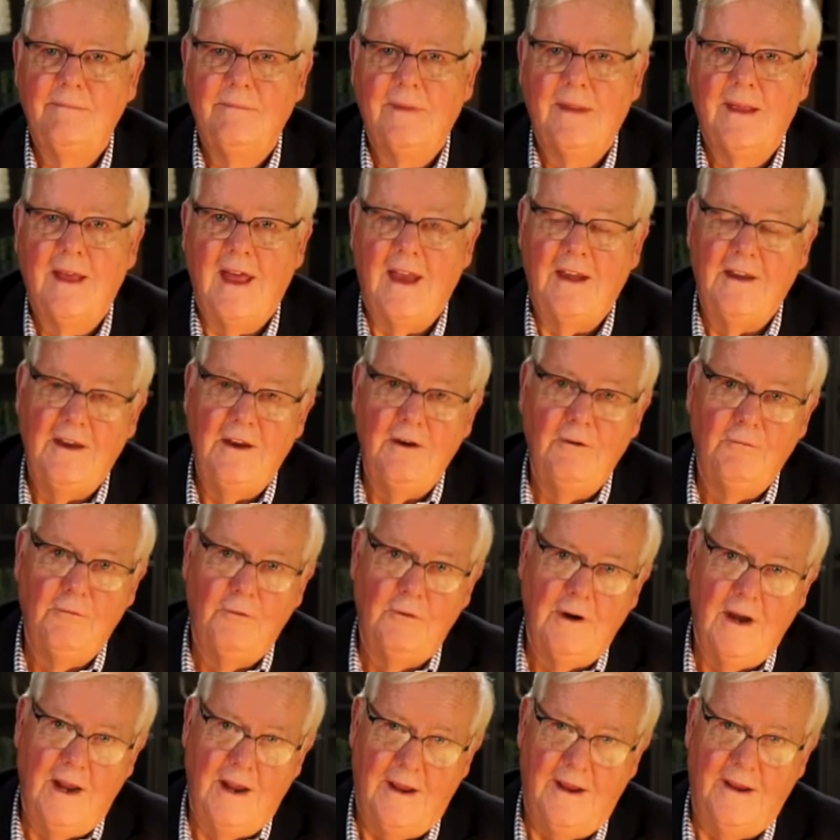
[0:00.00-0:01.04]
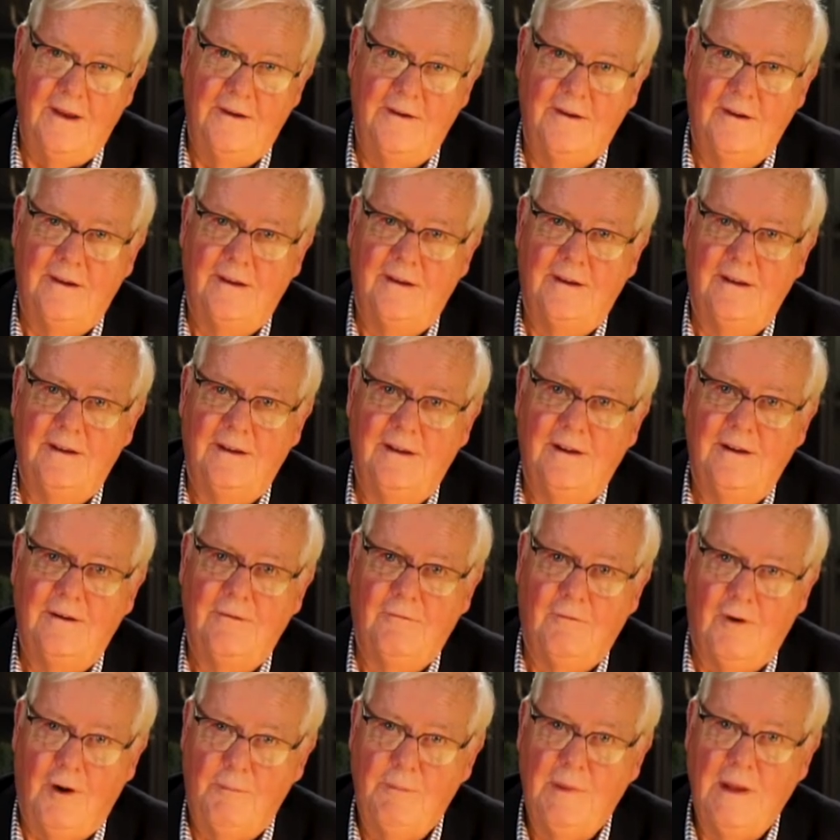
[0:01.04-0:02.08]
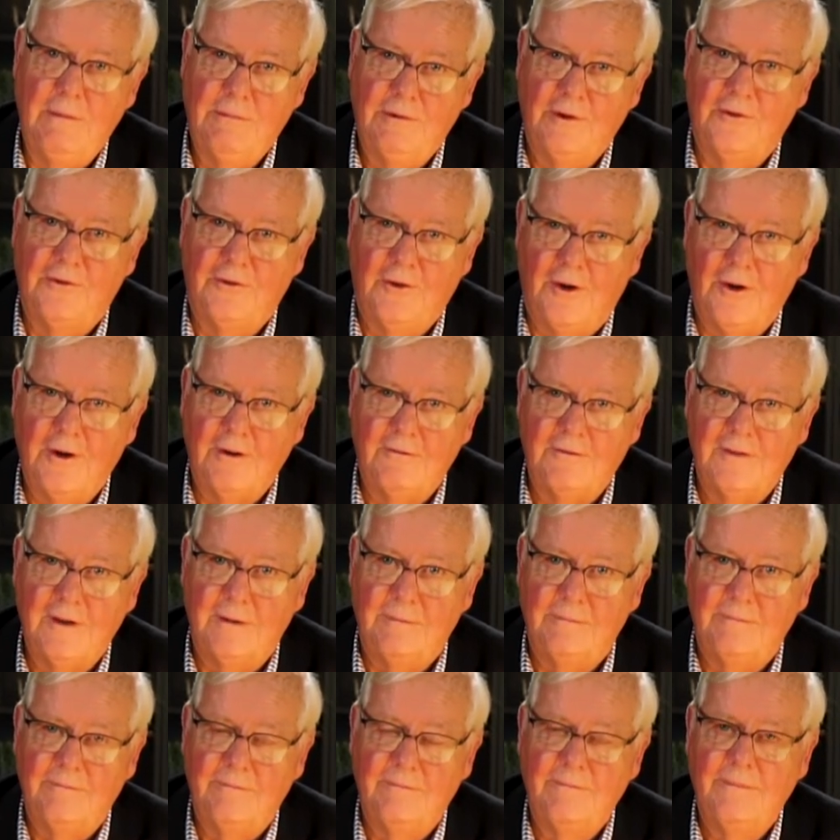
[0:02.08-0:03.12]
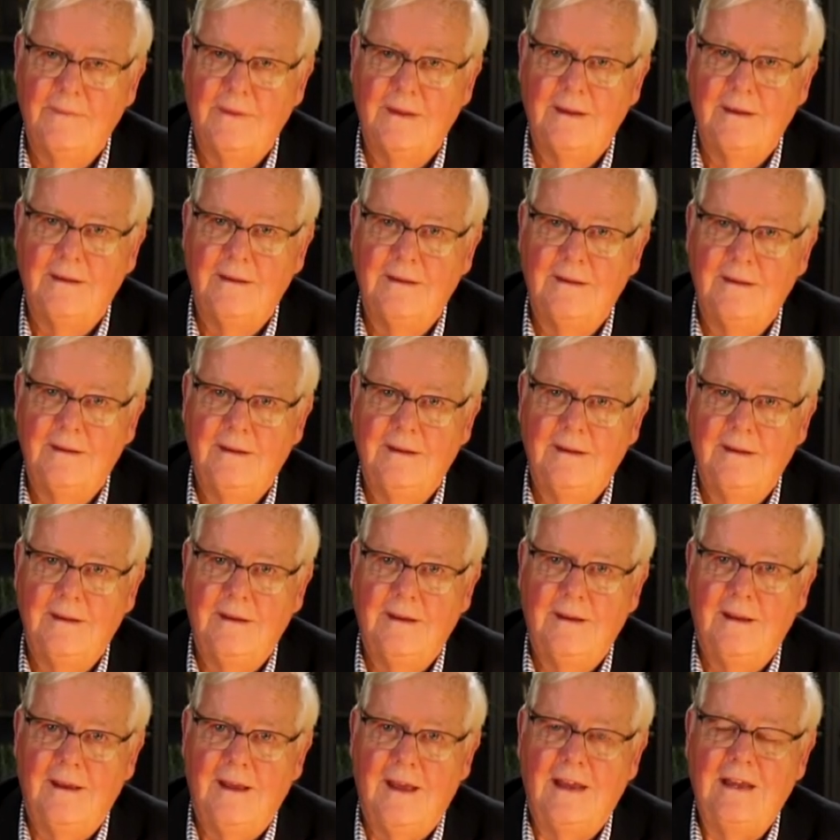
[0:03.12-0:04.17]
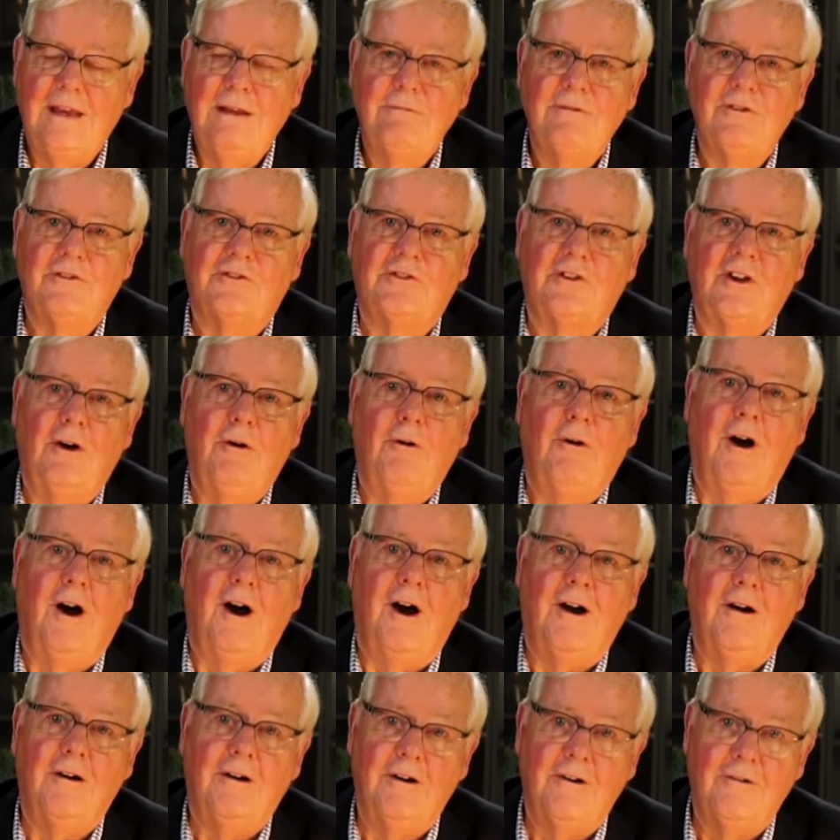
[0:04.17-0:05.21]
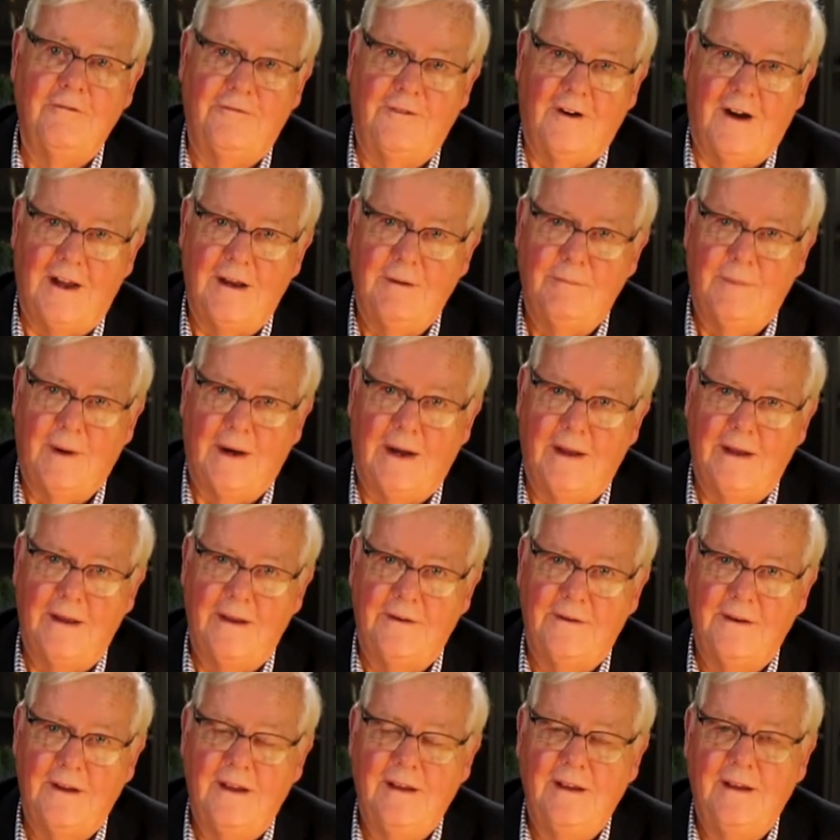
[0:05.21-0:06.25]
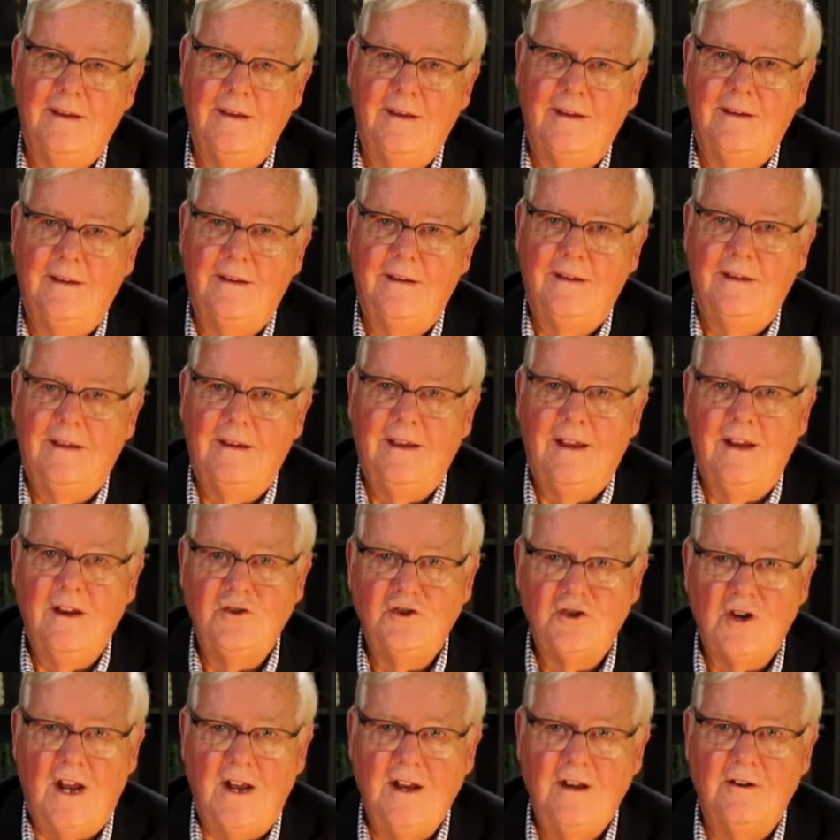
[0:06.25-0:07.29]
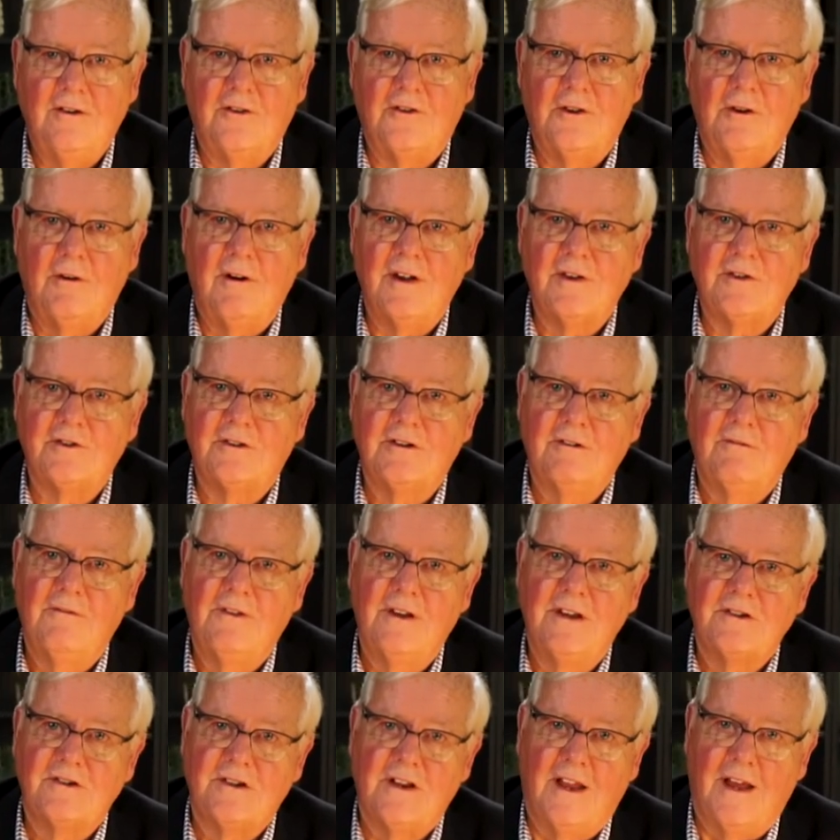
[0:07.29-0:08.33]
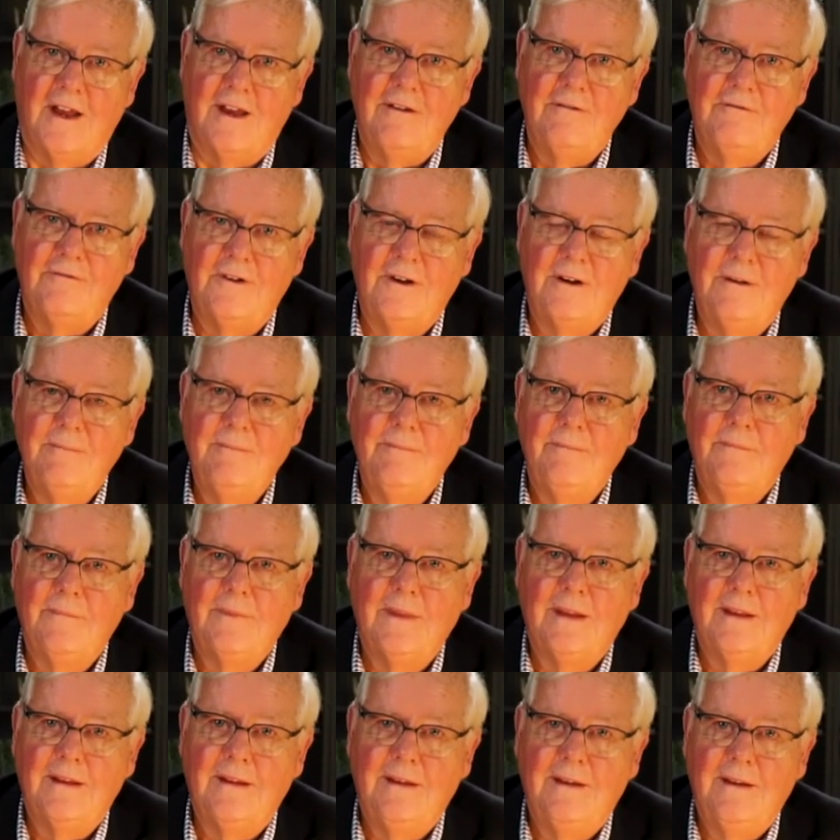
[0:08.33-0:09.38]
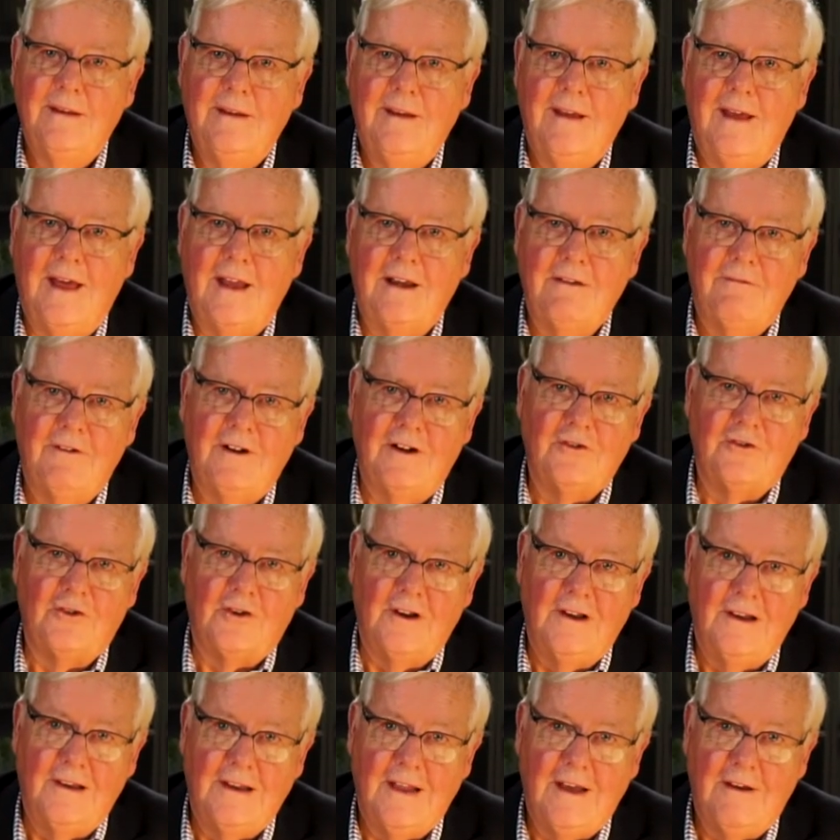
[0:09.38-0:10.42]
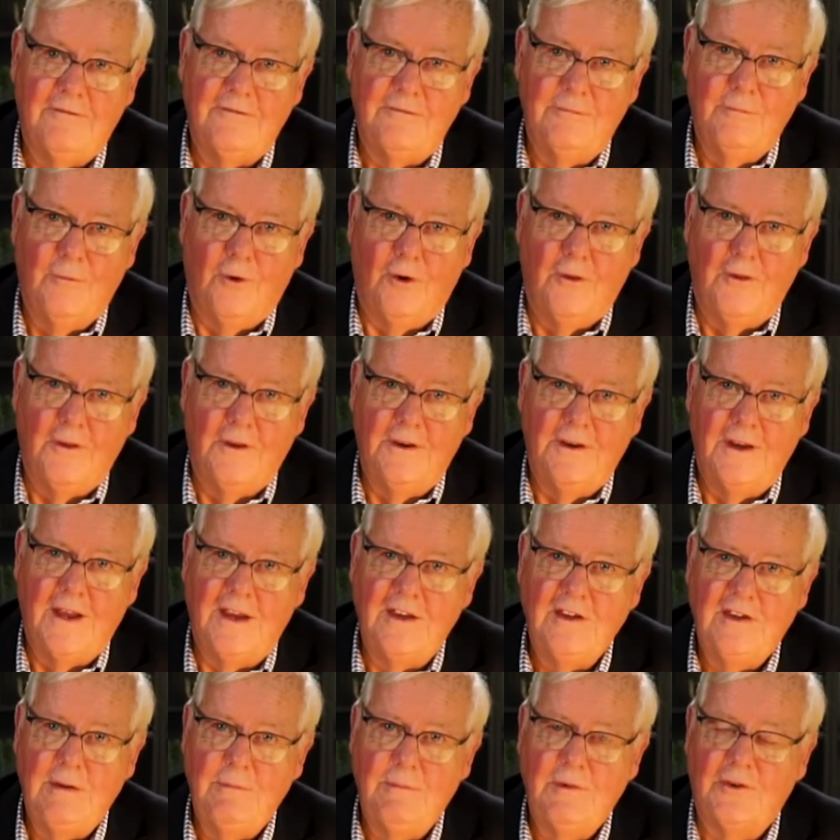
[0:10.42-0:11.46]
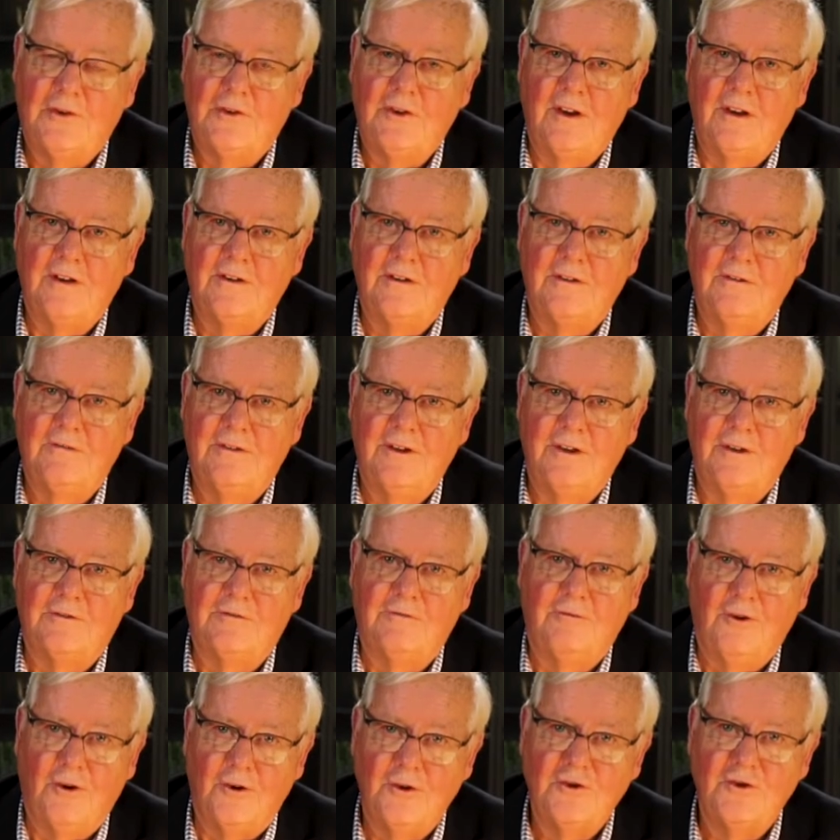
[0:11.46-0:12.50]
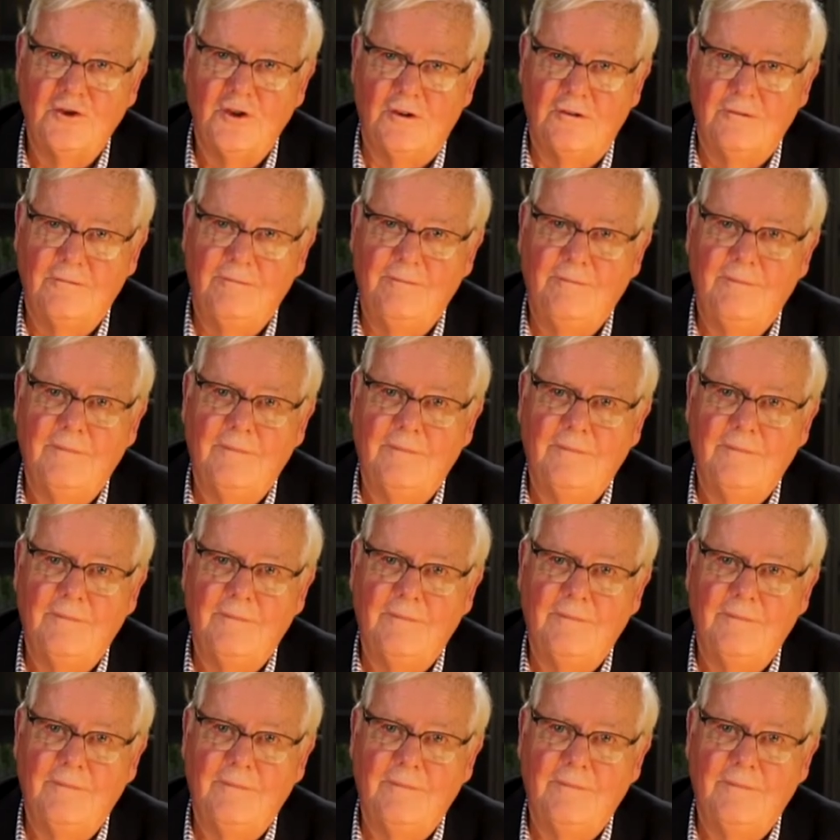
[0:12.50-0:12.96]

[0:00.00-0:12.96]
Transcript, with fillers: And he read what people thought of him. And he was so horrified by it, he changed the rest of his life and eventually left more than 90% of his fortune